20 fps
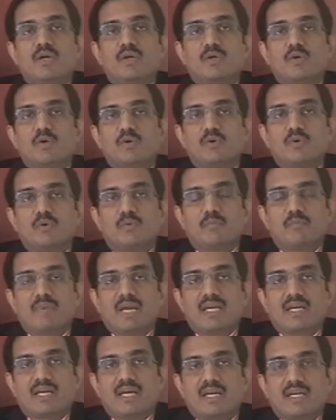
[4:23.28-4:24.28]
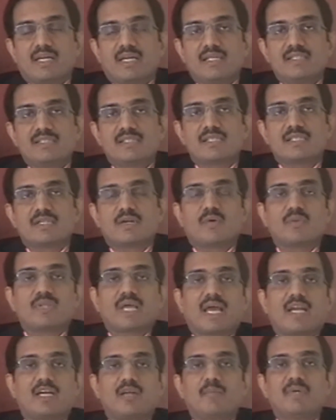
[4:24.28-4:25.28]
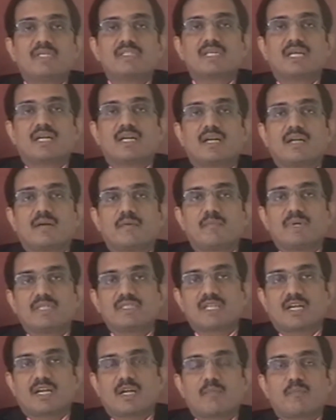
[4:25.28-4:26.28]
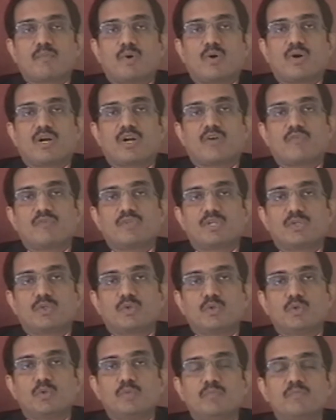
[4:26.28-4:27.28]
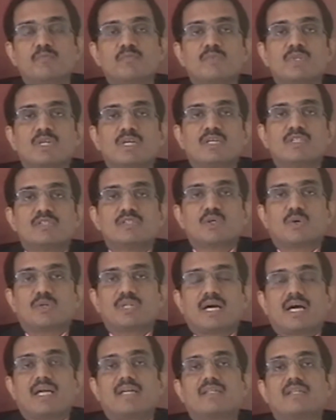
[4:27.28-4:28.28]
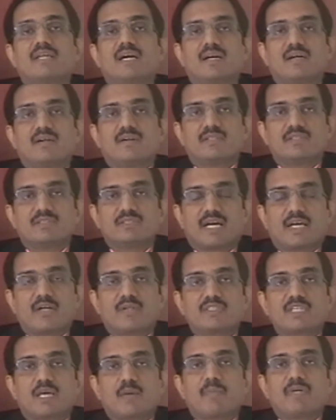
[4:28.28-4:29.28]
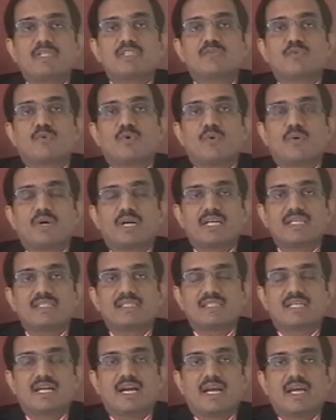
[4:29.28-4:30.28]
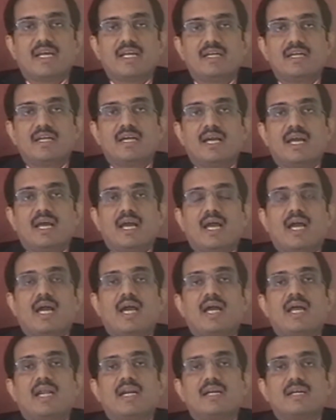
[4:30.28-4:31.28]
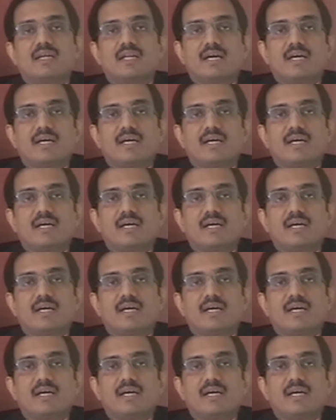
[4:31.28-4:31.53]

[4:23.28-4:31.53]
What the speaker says: you make an incision on the antimesenteric border of the tube, so that the hydrosalpinx fluid is drained. And